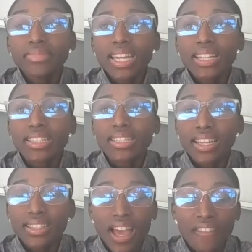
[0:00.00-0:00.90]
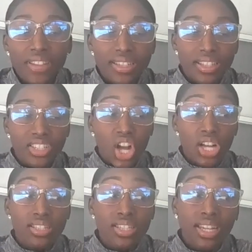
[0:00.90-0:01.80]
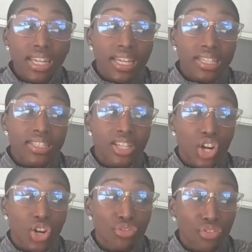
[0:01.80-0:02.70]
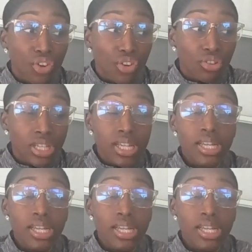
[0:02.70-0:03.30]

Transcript: it definitely is exhausting. It's hurtful.